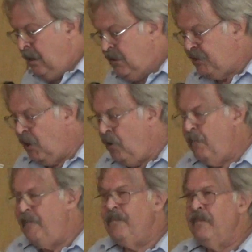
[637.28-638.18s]

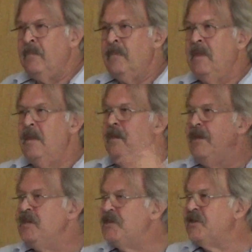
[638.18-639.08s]
So,
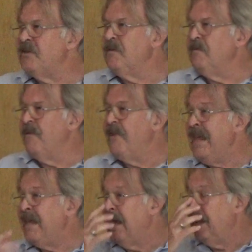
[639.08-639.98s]
this
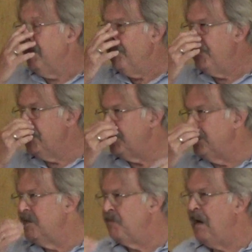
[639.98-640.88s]
thinking,
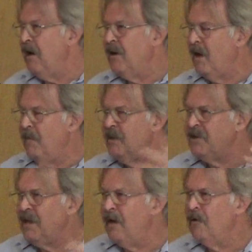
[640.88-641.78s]
this paradigm, this
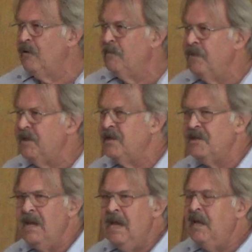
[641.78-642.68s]
Stockholm
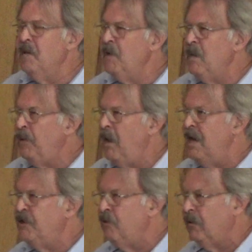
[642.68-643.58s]
business, can be
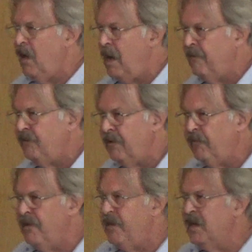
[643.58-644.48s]
applied to a lot of
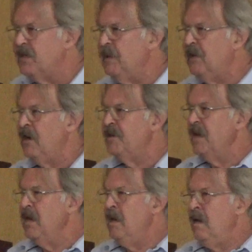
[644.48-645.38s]
different things
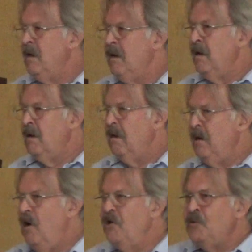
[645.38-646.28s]
because
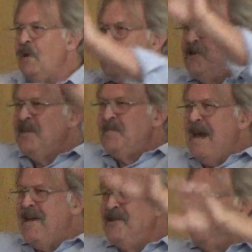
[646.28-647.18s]
host-range
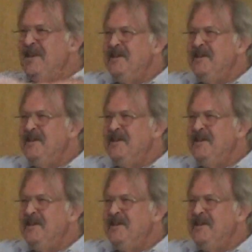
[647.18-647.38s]
expansion,